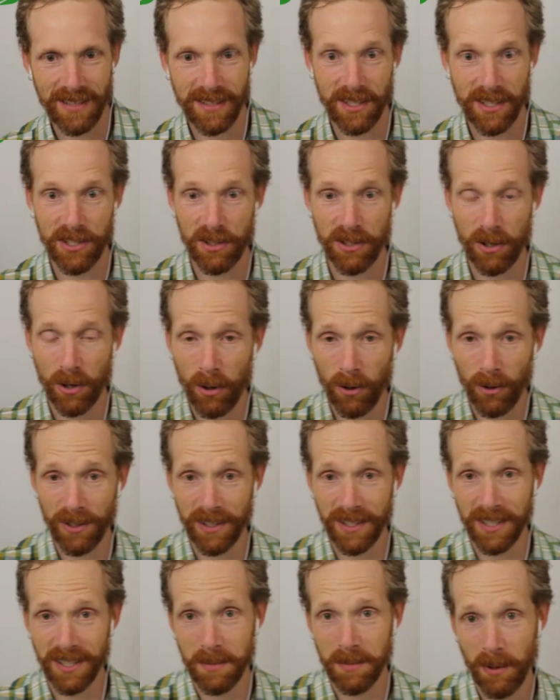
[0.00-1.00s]
because you're holding
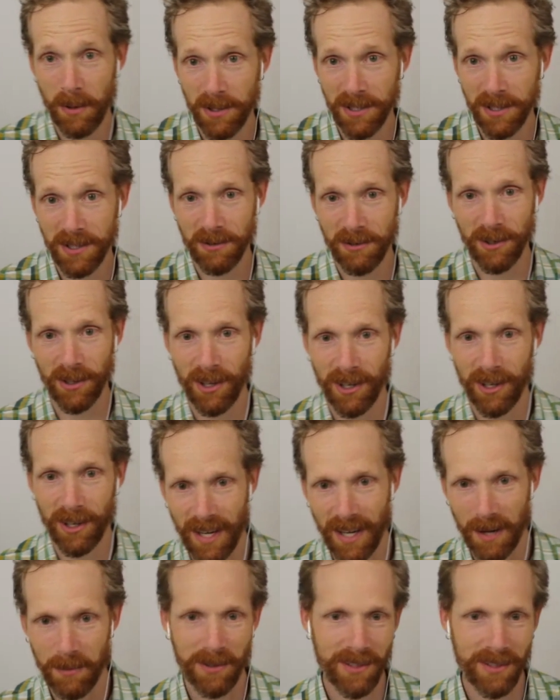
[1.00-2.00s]
these poses for a long
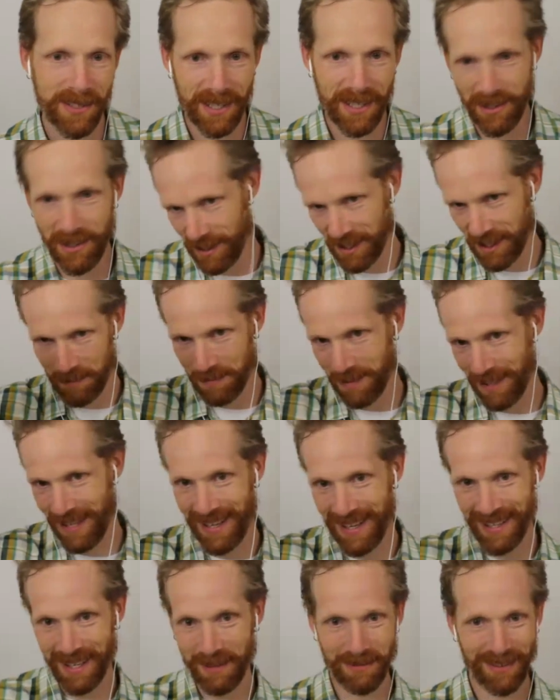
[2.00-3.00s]
time when the teacher
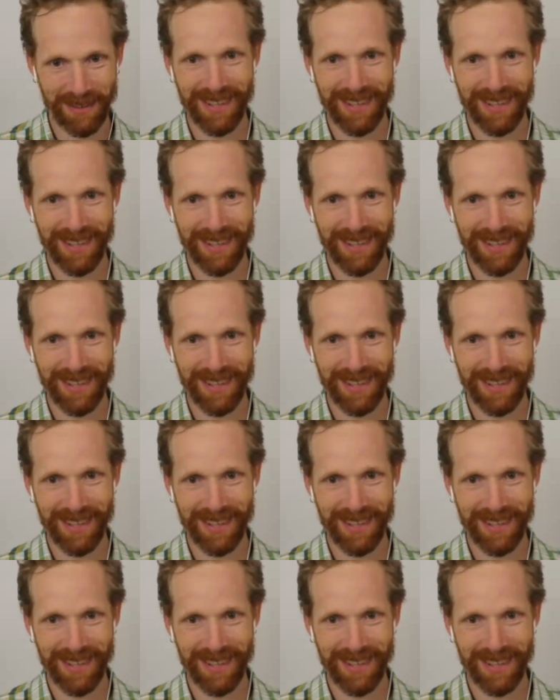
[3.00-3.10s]
explained. I'm like,